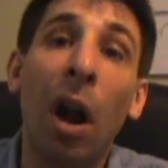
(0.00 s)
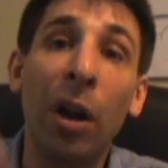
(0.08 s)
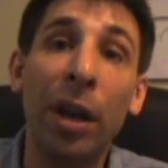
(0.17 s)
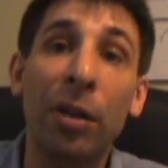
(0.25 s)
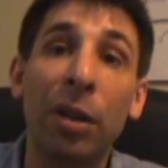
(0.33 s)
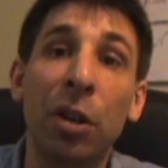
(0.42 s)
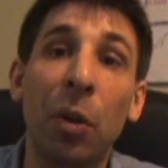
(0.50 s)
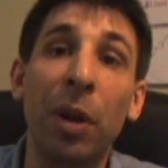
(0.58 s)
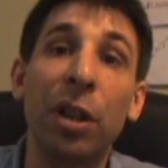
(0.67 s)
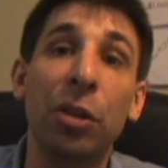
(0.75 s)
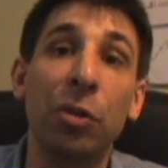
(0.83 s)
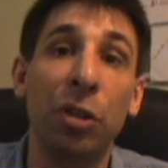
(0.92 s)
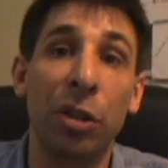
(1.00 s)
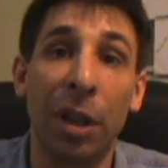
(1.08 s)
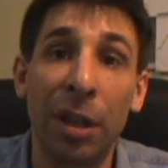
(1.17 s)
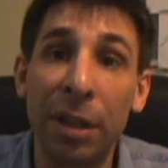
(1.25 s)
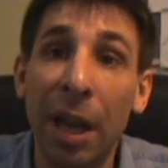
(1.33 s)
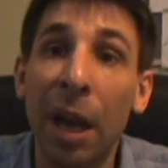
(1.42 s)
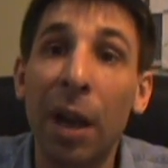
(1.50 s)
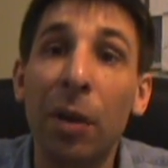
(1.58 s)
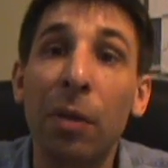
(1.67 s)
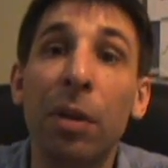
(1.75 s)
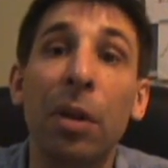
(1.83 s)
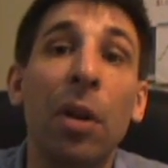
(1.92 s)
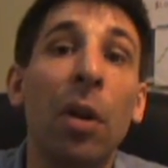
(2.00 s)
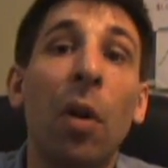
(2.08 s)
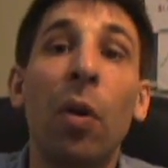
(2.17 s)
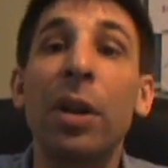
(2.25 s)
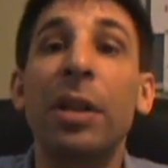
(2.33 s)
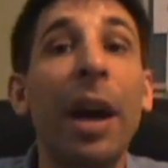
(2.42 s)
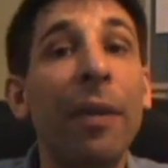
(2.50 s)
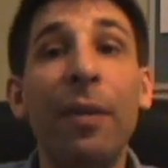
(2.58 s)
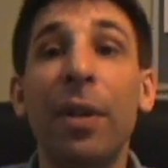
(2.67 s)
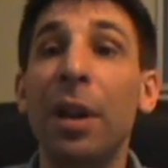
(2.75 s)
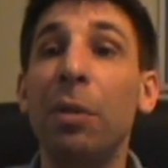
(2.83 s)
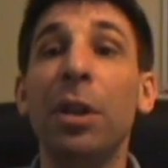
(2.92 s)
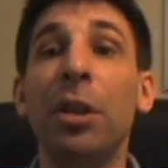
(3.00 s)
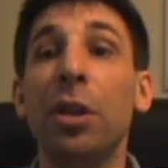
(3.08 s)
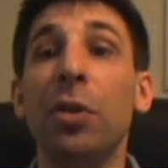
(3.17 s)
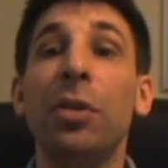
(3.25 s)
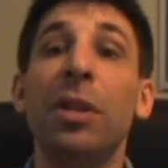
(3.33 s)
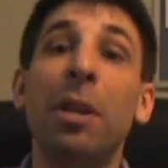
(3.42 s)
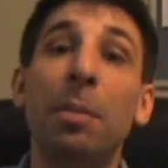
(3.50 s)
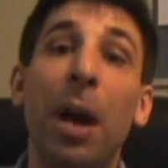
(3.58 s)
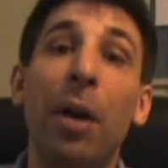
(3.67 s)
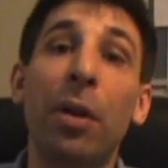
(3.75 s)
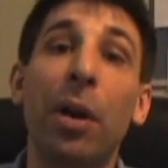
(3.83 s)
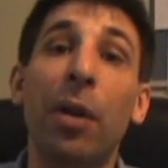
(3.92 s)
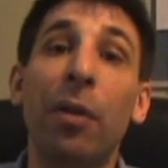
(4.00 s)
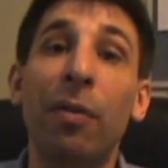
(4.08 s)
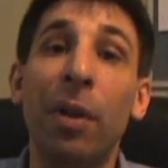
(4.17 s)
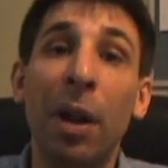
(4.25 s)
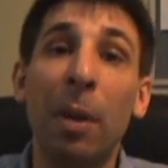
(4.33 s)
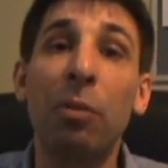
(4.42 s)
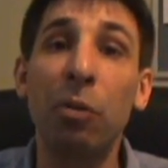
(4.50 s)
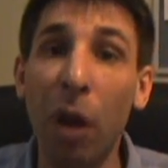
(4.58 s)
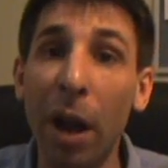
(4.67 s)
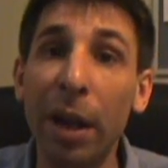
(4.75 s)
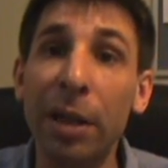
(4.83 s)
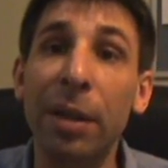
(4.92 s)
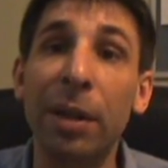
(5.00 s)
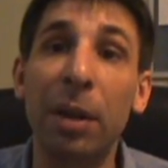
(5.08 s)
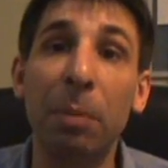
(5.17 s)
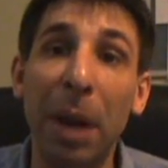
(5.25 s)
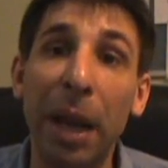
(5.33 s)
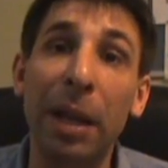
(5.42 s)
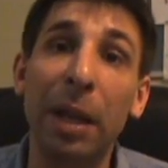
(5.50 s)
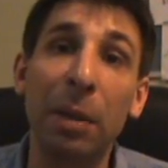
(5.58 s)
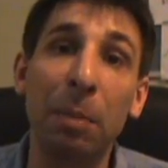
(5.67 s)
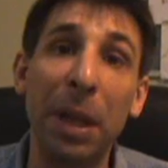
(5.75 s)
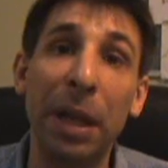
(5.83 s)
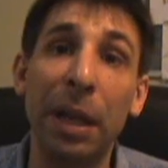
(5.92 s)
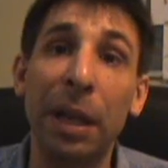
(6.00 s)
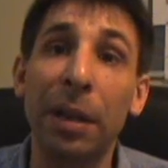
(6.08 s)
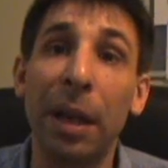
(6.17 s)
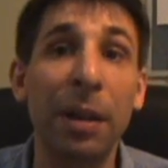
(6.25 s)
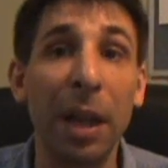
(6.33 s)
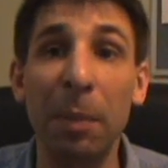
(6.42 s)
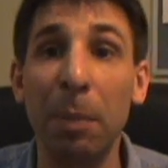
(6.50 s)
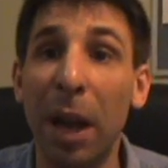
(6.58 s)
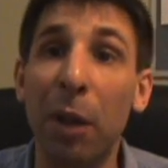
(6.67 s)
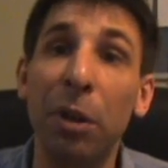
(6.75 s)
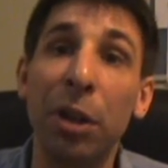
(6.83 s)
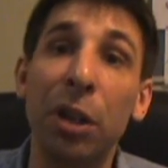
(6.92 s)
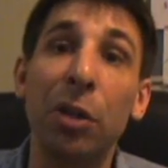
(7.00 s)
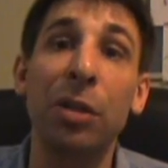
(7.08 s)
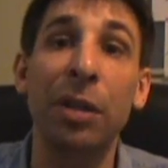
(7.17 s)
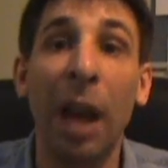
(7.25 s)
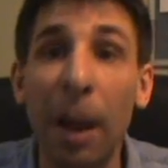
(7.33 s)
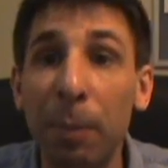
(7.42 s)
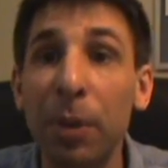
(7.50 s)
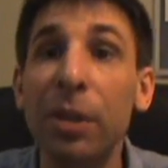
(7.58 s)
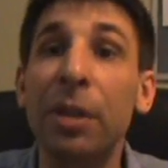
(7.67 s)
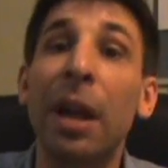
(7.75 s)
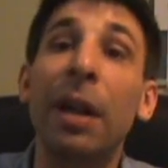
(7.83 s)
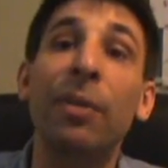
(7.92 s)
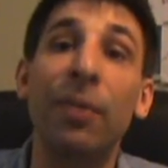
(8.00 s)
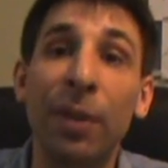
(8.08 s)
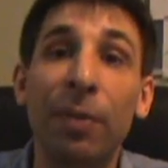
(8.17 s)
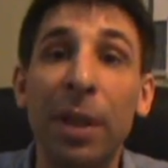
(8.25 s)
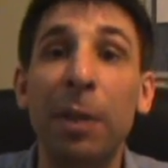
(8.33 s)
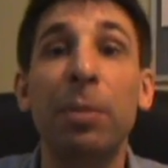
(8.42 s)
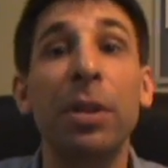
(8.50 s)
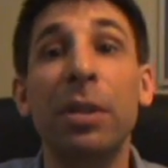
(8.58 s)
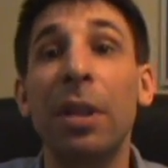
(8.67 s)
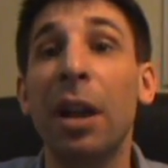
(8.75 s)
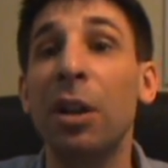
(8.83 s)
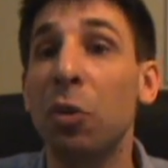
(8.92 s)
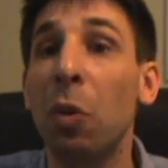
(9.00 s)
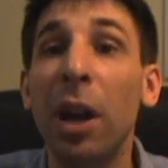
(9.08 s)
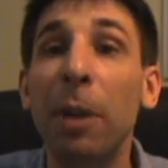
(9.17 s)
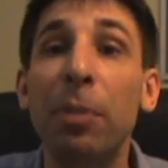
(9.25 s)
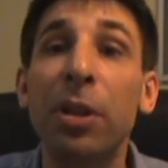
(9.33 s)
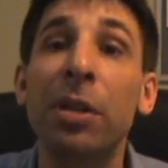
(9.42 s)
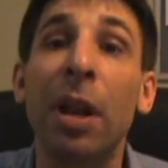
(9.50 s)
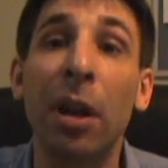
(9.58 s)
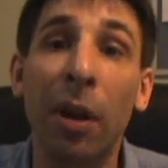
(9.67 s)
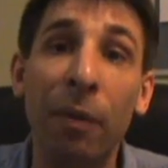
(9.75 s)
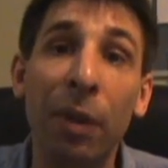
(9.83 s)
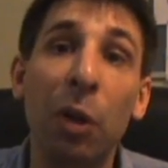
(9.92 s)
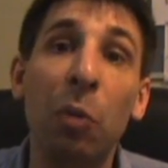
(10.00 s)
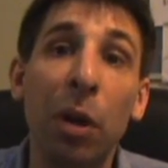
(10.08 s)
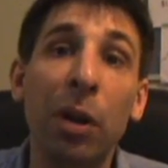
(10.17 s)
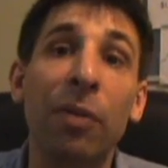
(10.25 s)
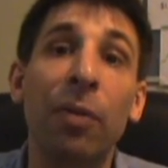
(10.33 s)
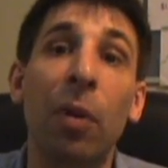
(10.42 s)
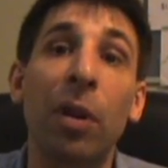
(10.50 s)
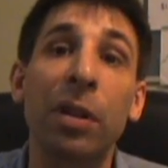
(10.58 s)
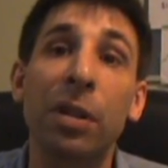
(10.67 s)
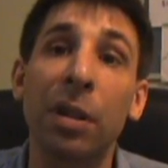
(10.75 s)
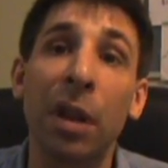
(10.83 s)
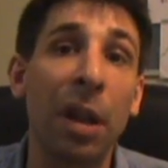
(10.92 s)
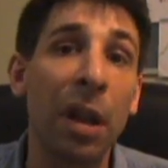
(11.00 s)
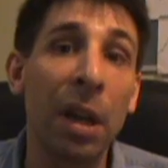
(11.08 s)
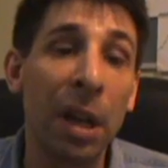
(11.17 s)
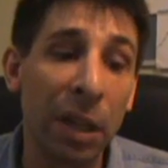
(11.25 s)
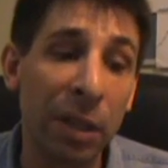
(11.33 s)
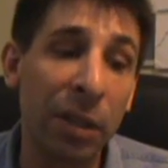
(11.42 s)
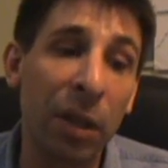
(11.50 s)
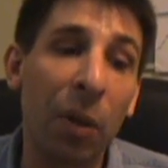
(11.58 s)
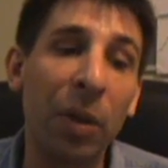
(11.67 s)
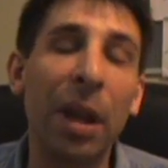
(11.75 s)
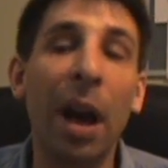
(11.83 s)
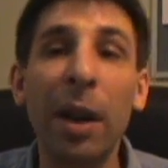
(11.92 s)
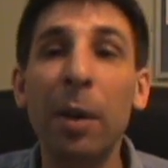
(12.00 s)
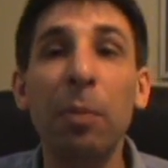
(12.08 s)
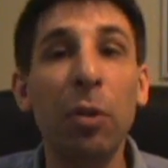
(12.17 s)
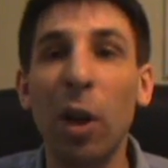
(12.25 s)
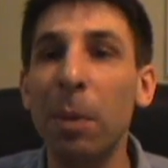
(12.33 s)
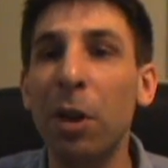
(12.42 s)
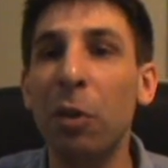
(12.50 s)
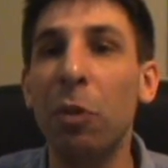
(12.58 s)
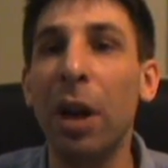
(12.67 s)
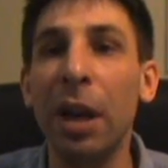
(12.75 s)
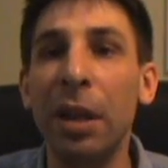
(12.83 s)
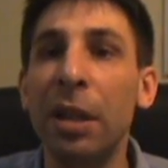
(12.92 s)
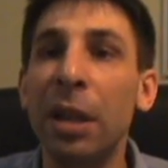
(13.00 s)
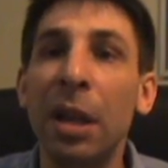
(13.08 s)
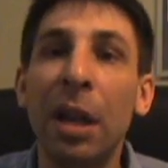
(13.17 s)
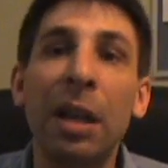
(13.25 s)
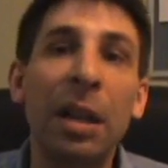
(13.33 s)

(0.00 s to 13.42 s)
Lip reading: are either going to shut down or definitely reduce the amount of products that they're making, meaning that they may reduce 10%, 15%, 20% of their workforce. So the unemployment rate,